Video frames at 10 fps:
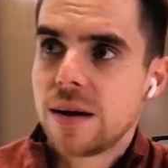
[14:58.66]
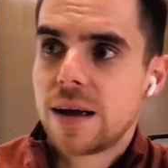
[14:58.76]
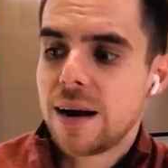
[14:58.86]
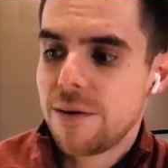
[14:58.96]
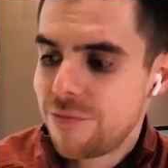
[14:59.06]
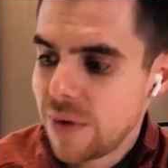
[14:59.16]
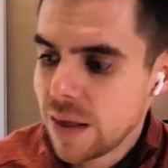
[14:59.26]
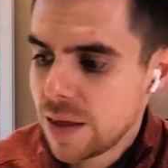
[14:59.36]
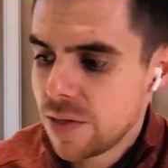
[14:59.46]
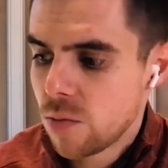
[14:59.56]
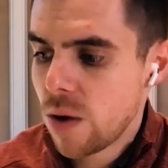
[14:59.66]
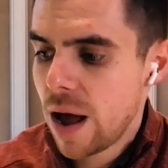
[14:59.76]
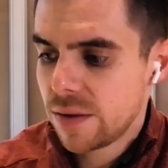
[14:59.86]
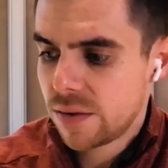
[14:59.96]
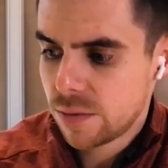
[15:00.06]
to kind of fill in the
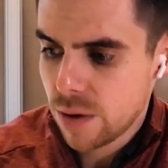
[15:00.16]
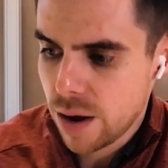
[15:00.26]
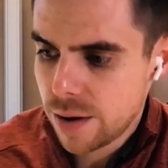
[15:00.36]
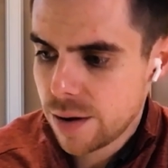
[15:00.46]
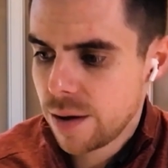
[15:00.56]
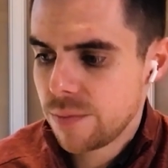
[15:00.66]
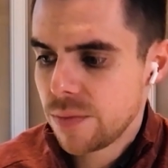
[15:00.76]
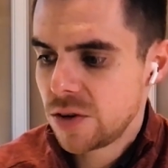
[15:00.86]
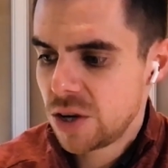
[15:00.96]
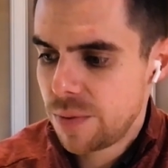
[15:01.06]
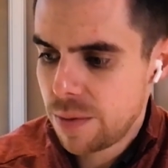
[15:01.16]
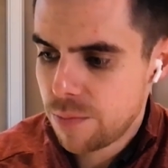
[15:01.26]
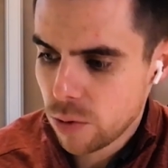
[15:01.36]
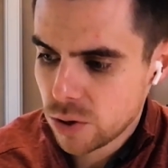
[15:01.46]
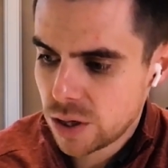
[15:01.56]
rest, right? The GP
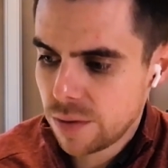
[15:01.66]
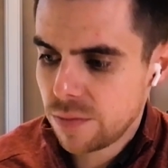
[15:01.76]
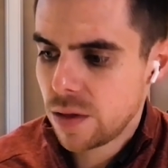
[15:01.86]
portion of